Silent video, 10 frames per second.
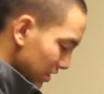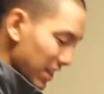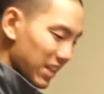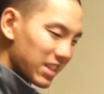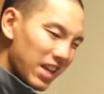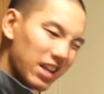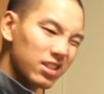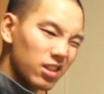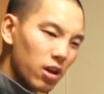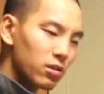the
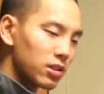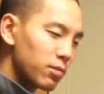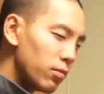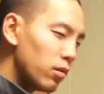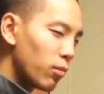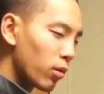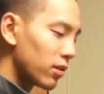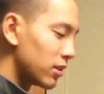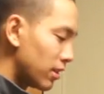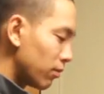aesthetics goes, it's more on
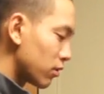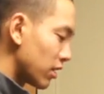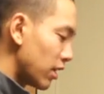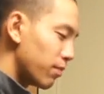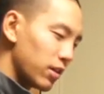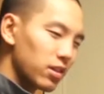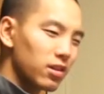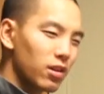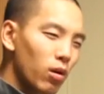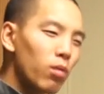the simpler side, but
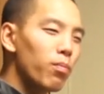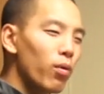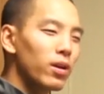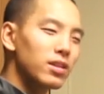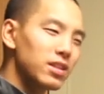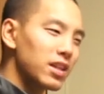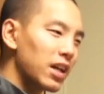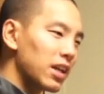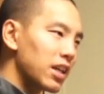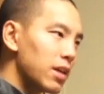the whole point is to
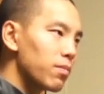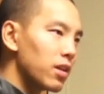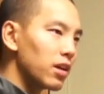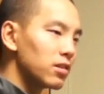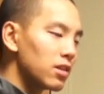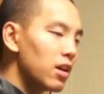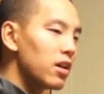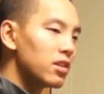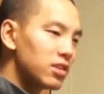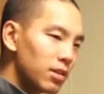kind of keep things
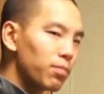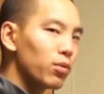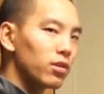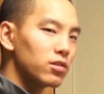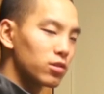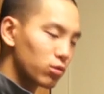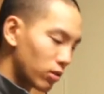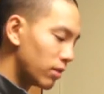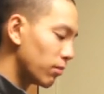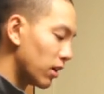simple and
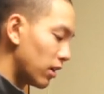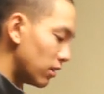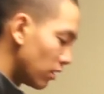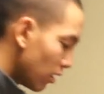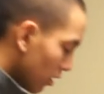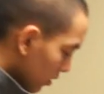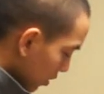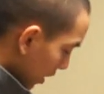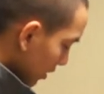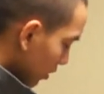streamlined.
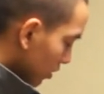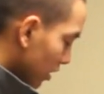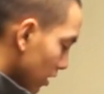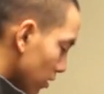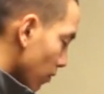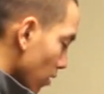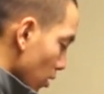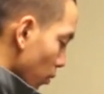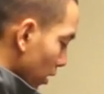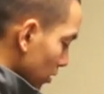So as you can see,
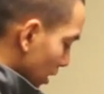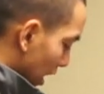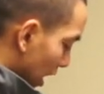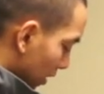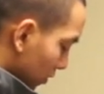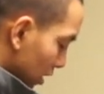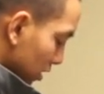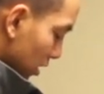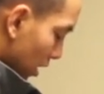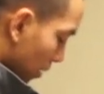we also have this